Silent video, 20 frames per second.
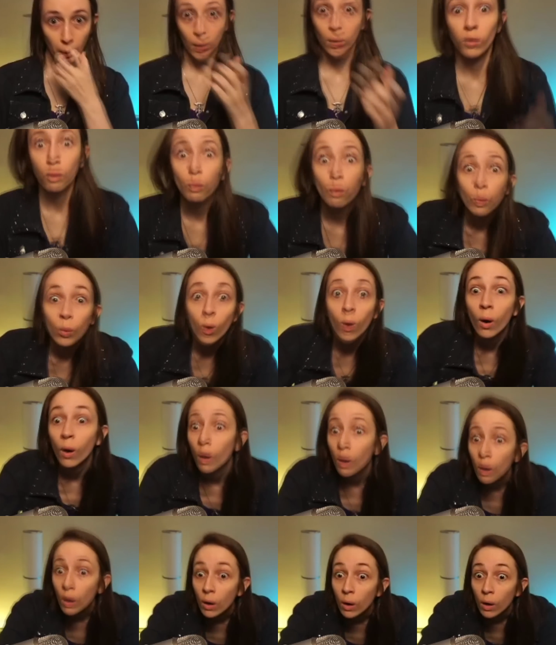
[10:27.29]

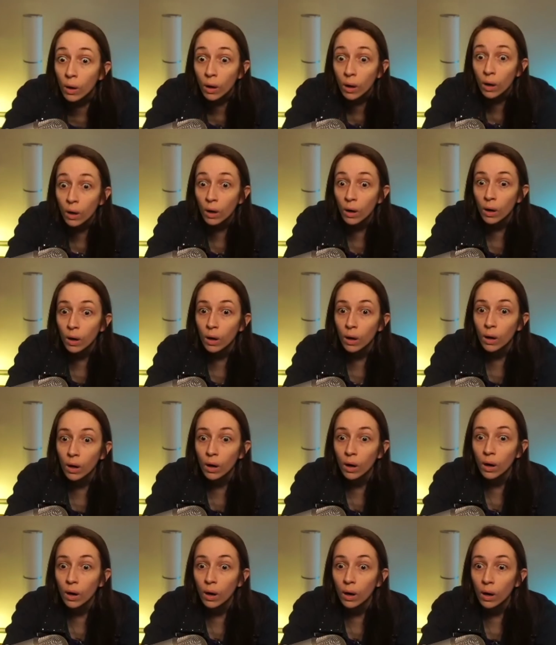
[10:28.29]

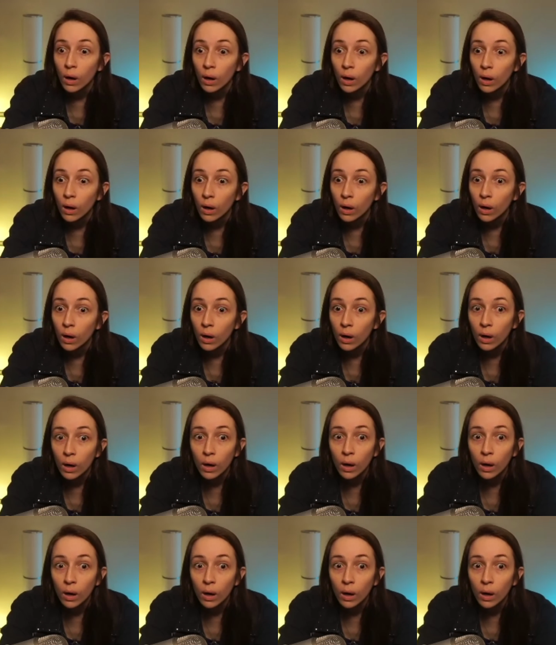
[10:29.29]
[no speech]